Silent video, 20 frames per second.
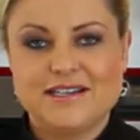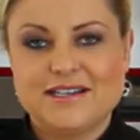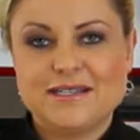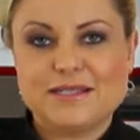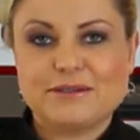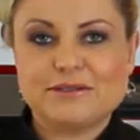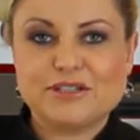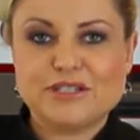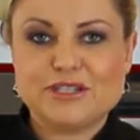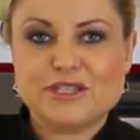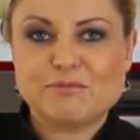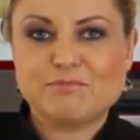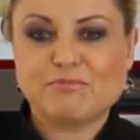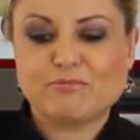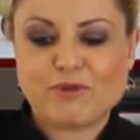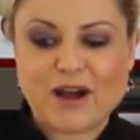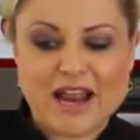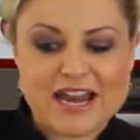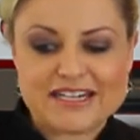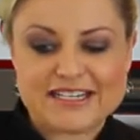So I'll do the
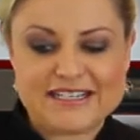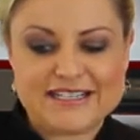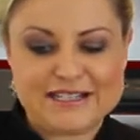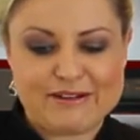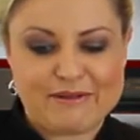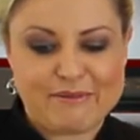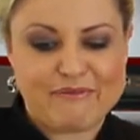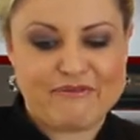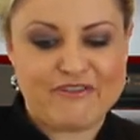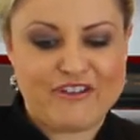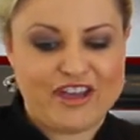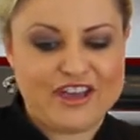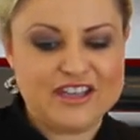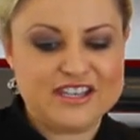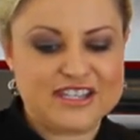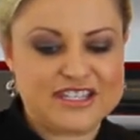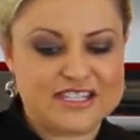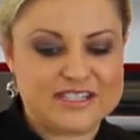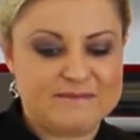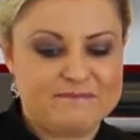brandy syrup
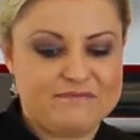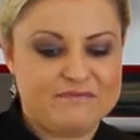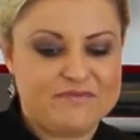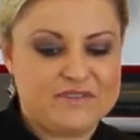first.